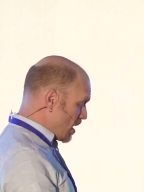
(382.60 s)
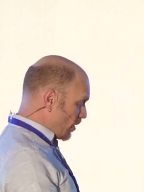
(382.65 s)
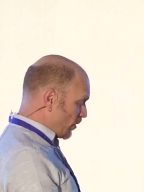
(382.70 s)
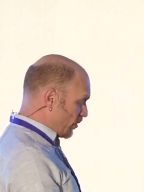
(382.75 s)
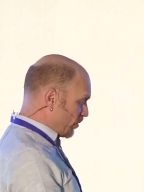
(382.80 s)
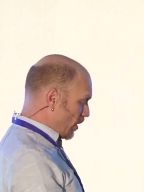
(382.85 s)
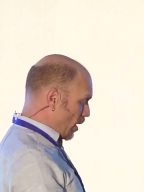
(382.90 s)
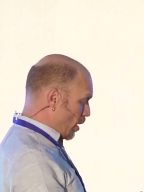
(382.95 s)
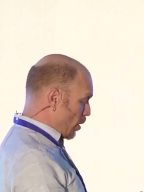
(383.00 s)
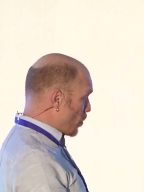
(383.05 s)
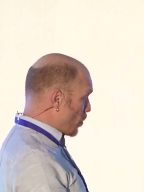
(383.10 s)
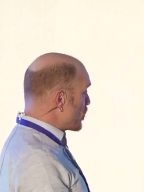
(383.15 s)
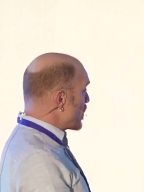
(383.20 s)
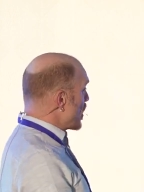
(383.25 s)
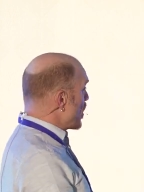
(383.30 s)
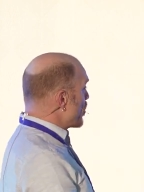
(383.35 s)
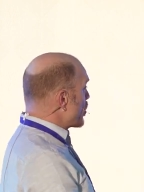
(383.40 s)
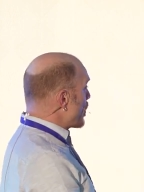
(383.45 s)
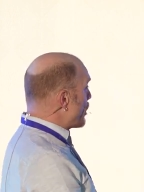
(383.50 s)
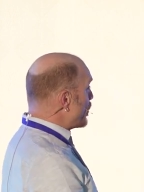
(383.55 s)
So
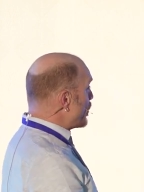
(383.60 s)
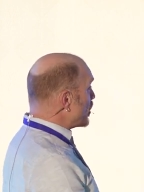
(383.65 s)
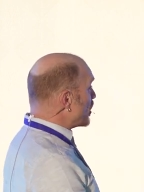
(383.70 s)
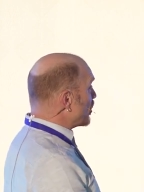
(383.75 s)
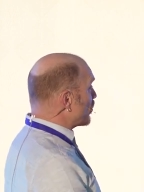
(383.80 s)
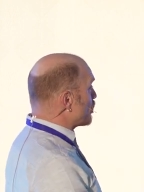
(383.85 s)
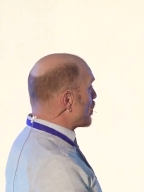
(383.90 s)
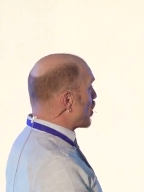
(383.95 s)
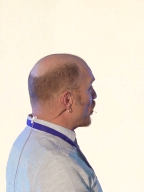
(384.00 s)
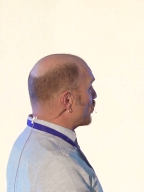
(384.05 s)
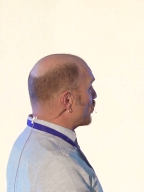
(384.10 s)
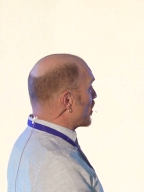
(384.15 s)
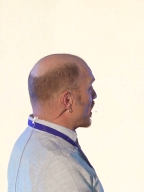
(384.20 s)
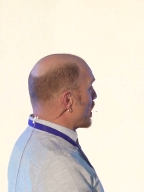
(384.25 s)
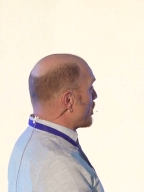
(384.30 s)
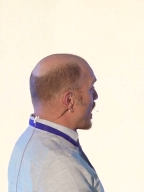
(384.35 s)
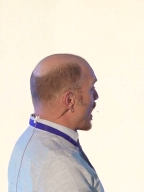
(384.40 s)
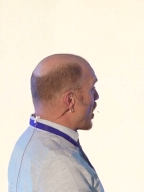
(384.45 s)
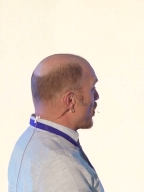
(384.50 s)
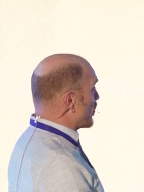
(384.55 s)
the book is mostly
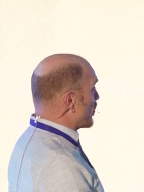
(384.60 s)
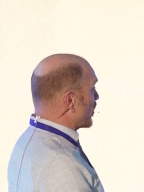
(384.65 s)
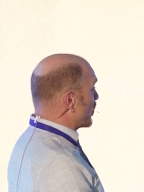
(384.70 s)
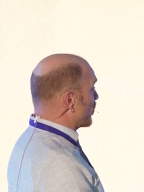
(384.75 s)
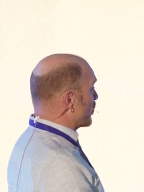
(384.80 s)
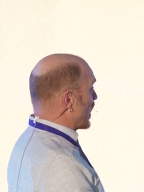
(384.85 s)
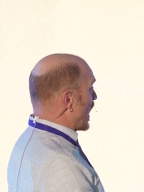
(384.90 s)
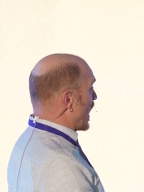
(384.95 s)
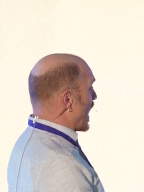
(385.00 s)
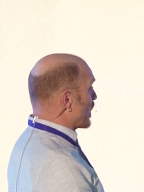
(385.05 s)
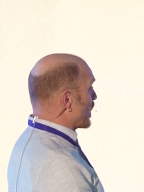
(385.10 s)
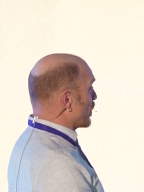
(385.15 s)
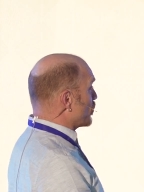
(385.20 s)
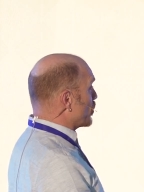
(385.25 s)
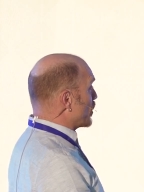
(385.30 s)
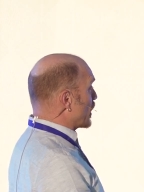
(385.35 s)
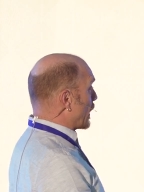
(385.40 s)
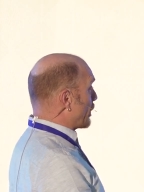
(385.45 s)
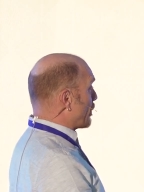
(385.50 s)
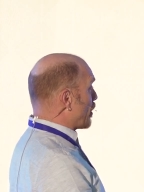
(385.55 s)
about this
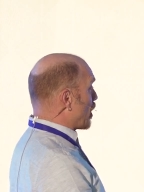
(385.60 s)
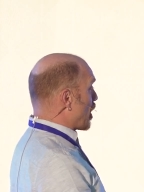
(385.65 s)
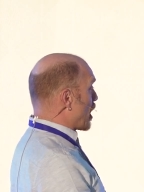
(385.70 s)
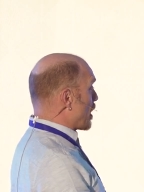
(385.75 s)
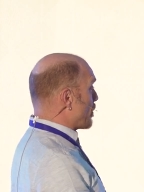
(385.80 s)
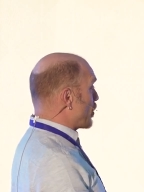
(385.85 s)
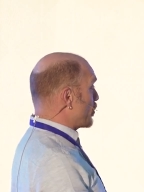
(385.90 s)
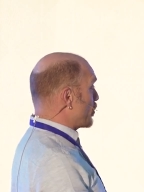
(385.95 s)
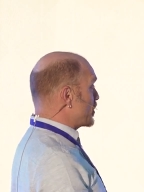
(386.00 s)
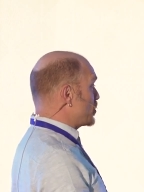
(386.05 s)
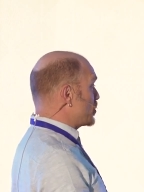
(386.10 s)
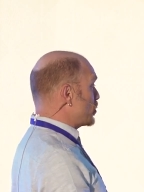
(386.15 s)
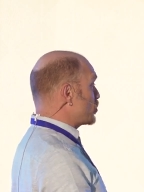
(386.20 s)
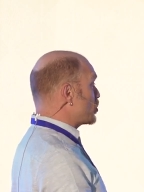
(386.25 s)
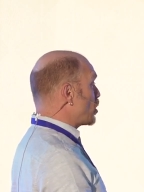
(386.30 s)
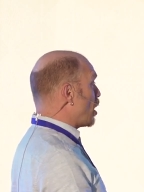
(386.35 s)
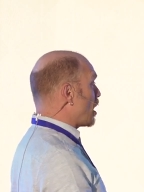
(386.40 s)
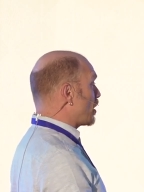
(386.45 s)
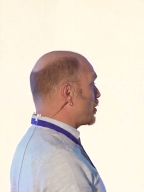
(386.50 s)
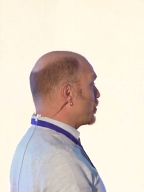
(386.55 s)
analytic part, but we do
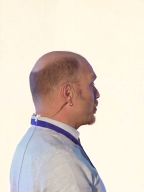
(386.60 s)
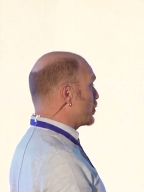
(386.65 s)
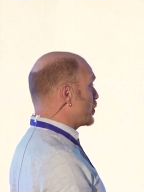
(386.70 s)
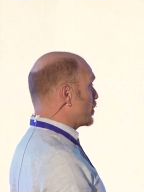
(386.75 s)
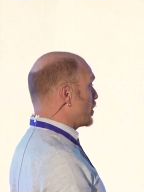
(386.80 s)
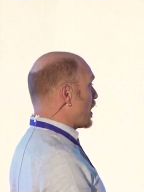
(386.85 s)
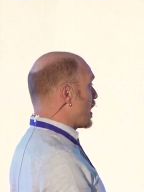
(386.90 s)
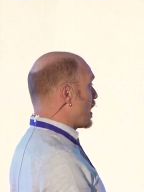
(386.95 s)
talk a little,